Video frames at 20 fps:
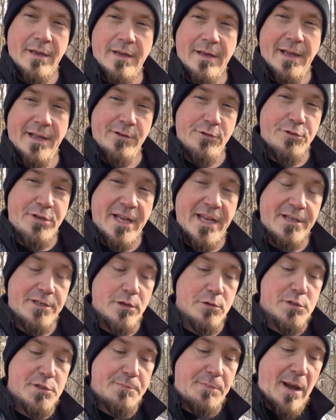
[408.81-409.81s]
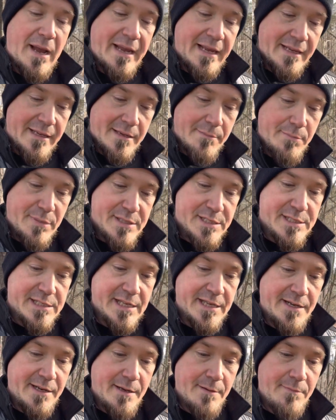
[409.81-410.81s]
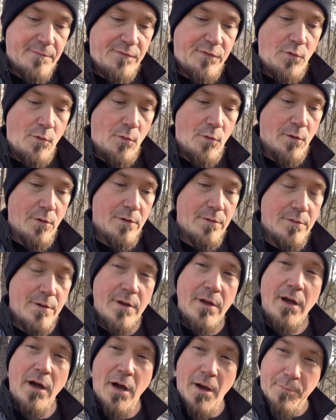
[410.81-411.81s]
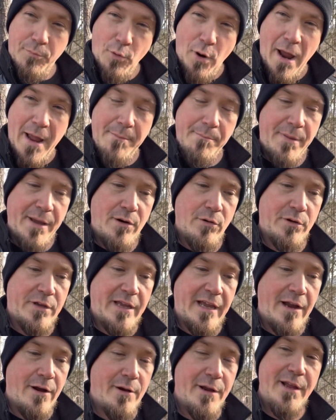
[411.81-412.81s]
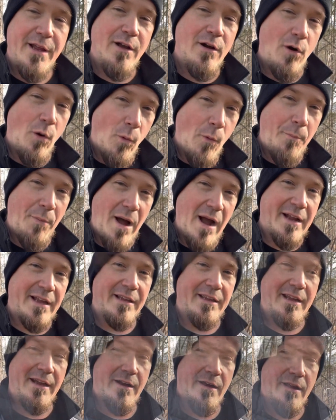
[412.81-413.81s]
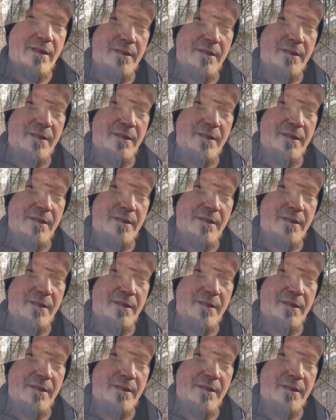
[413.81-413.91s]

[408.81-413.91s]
And your Tanto spike can be set up for upright belt carry, or pocket carry.